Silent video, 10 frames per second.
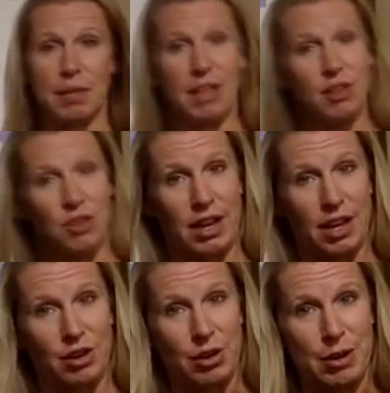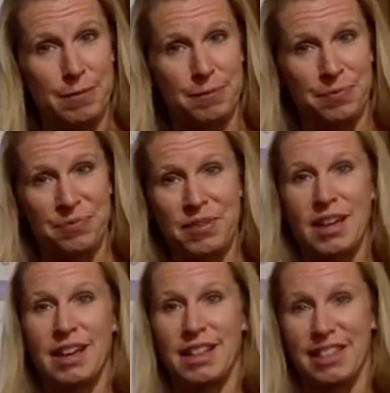length, are they congruent?
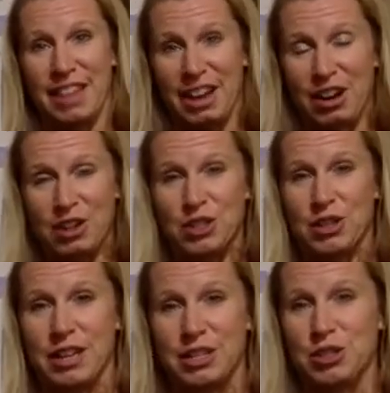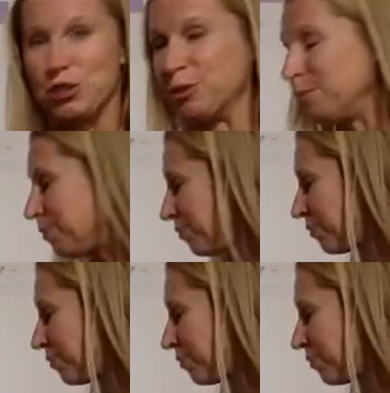They are, so that is true.